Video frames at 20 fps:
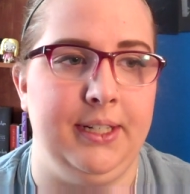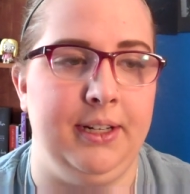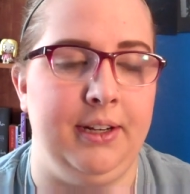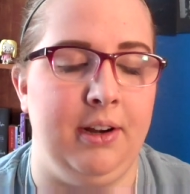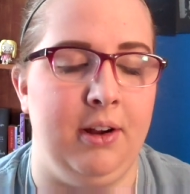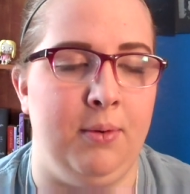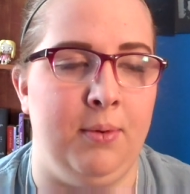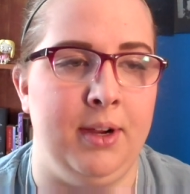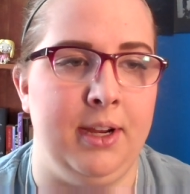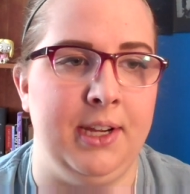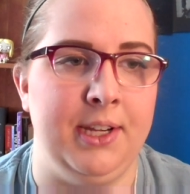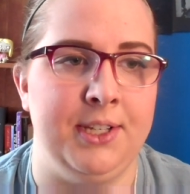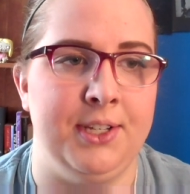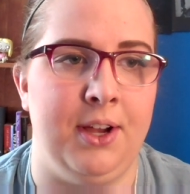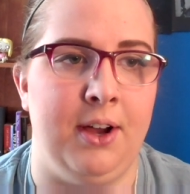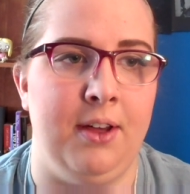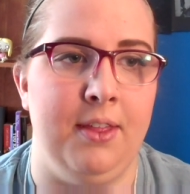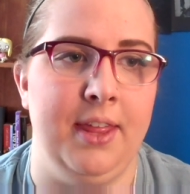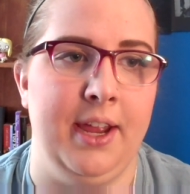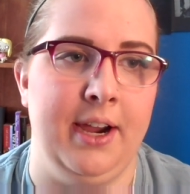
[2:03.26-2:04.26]
what you
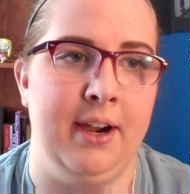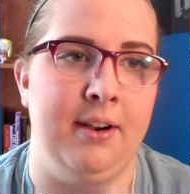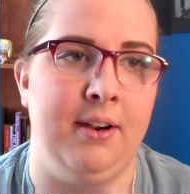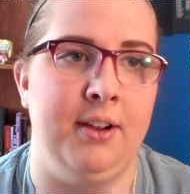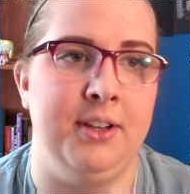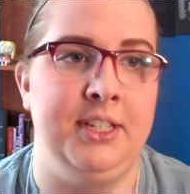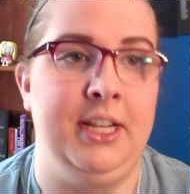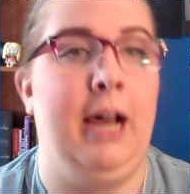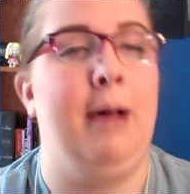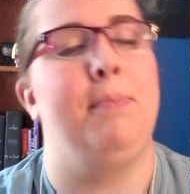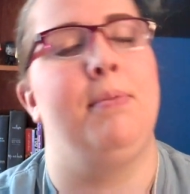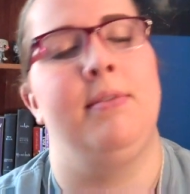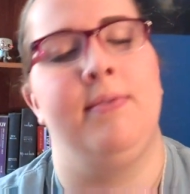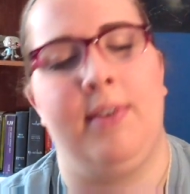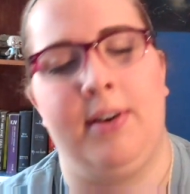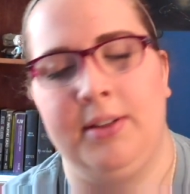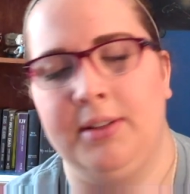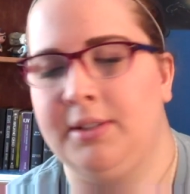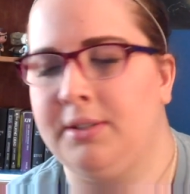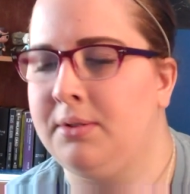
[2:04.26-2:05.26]
saw there on top of
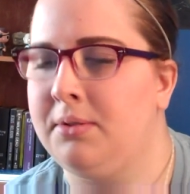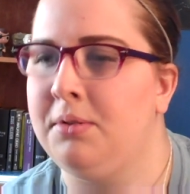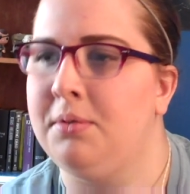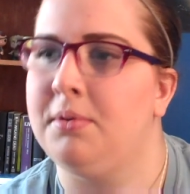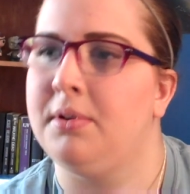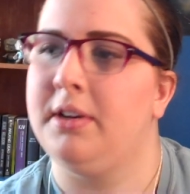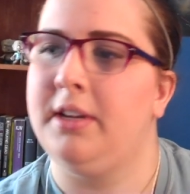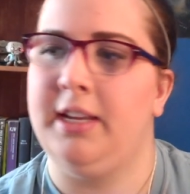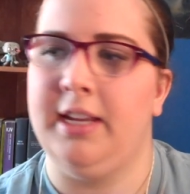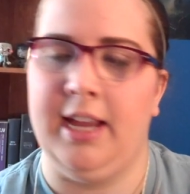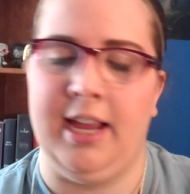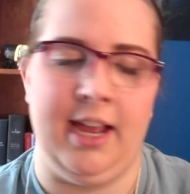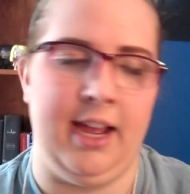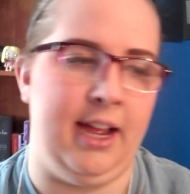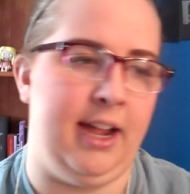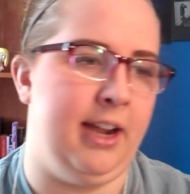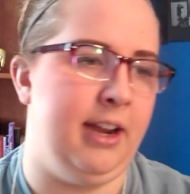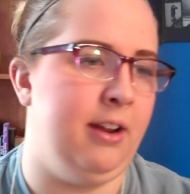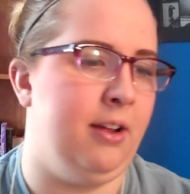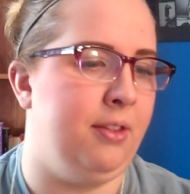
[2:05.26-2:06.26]
all the schoolwork you
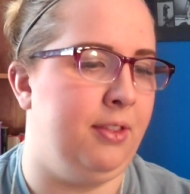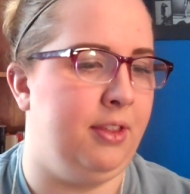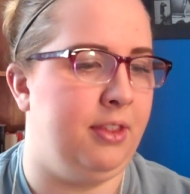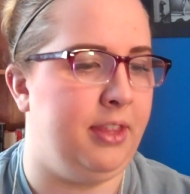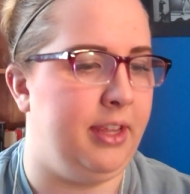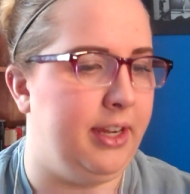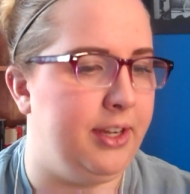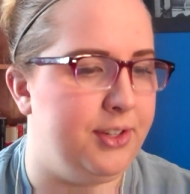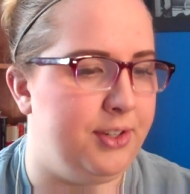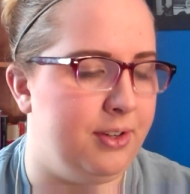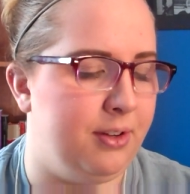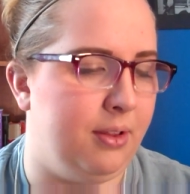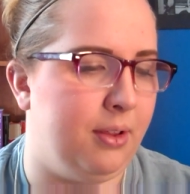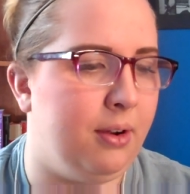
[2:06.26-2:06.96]
had and all the things you